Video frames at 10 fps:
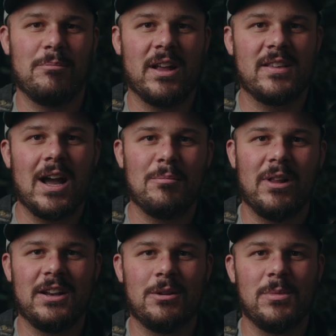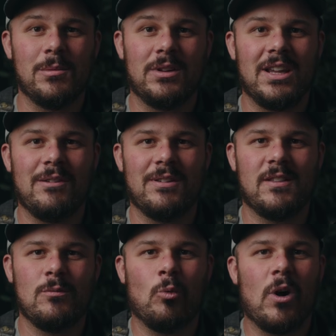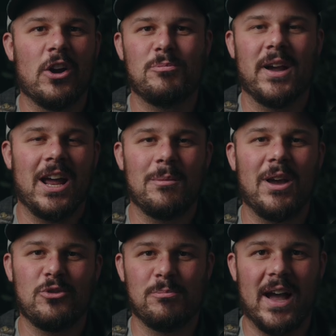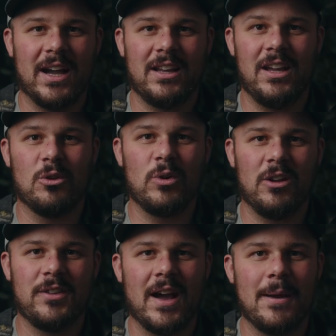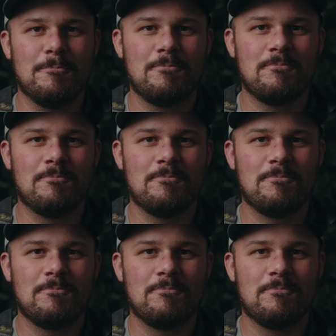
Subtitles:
my timeline to be able to even watch my animation back in real time.